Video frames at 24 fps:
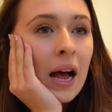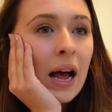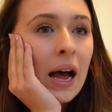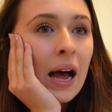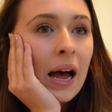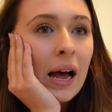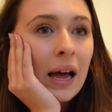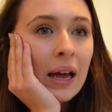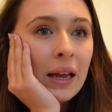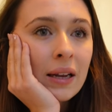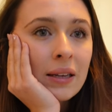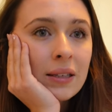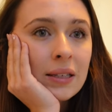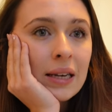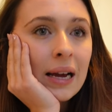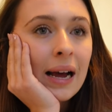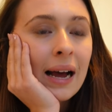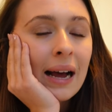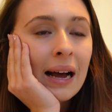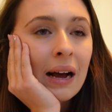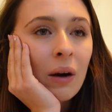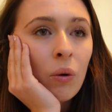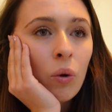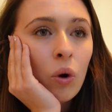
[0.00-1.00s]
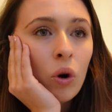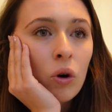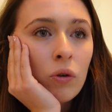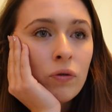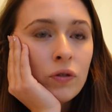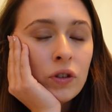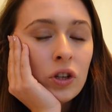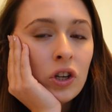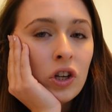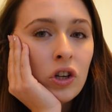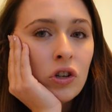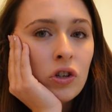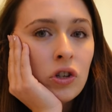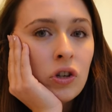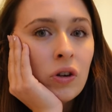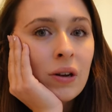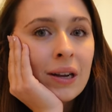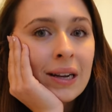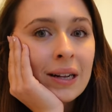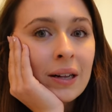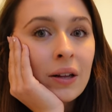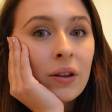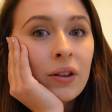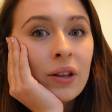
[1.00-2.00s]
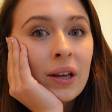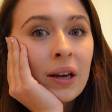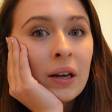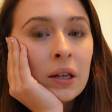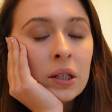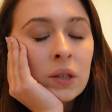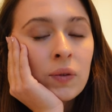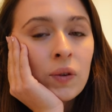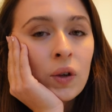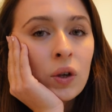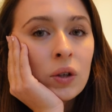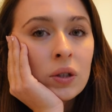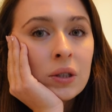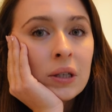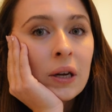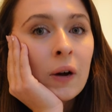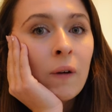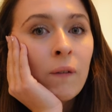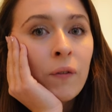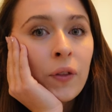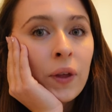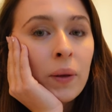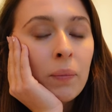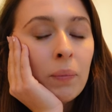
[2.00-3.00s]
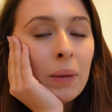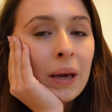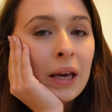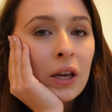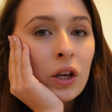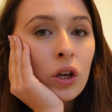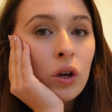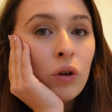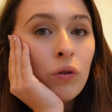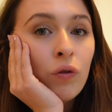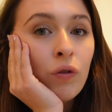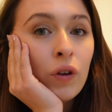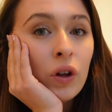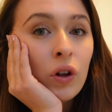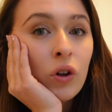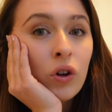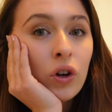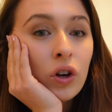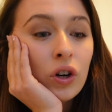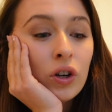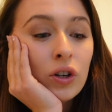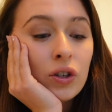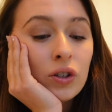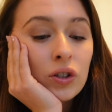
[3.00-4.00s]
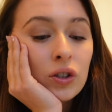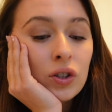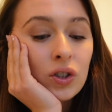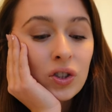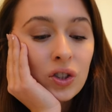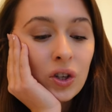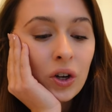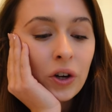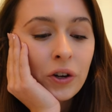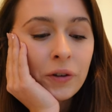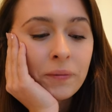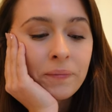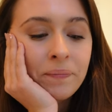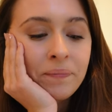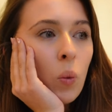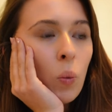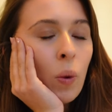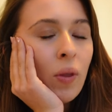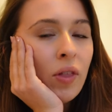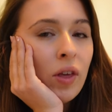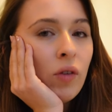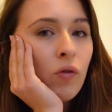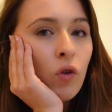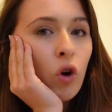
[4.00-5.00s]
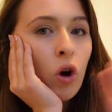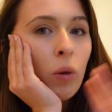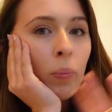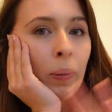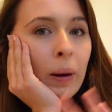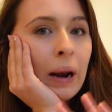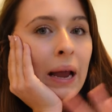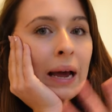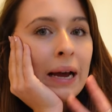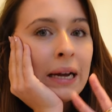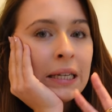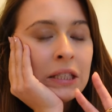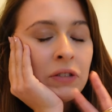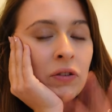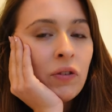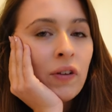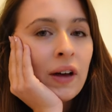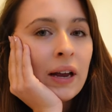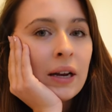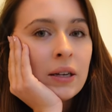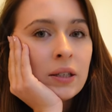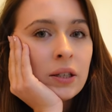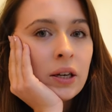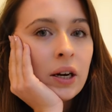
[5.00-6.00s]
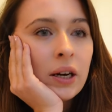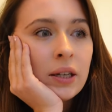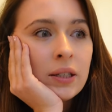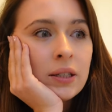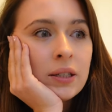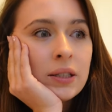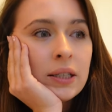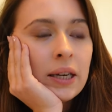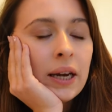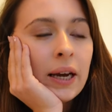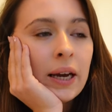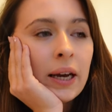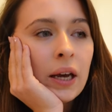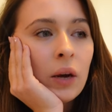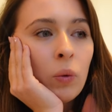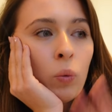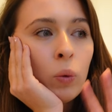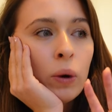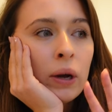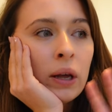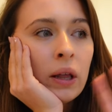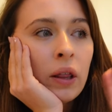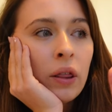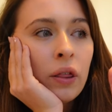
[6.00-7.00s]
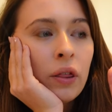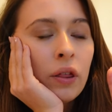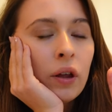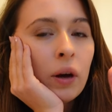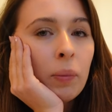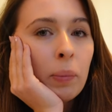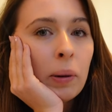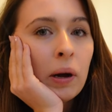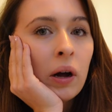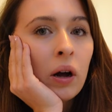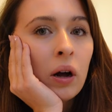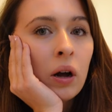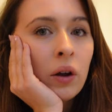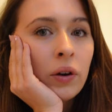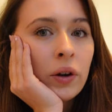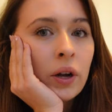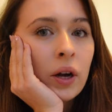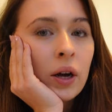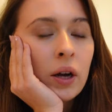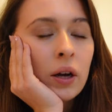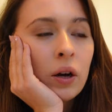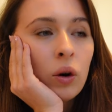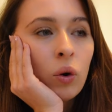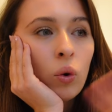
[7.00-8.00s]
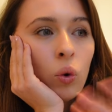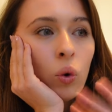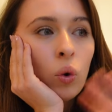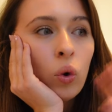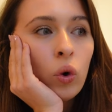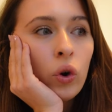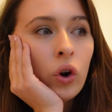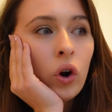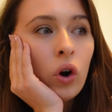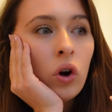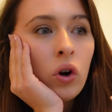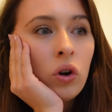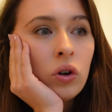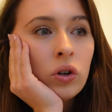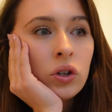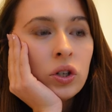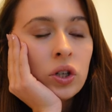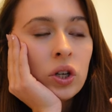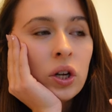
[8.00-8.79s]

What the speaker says: and how often you do little things for yourself that make you feel good. So whether you've got plans for Valentine's Day with a partner or not,